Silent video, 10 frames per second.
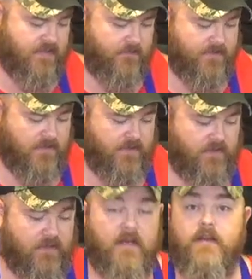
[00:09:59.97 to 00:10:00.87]
something and you're
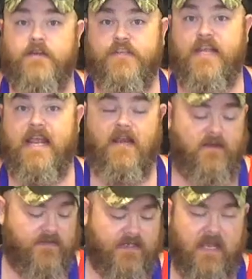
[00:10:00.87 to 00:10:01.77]
going to understand
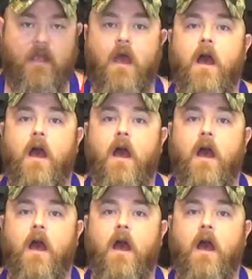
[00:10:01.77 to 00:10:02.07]
and say,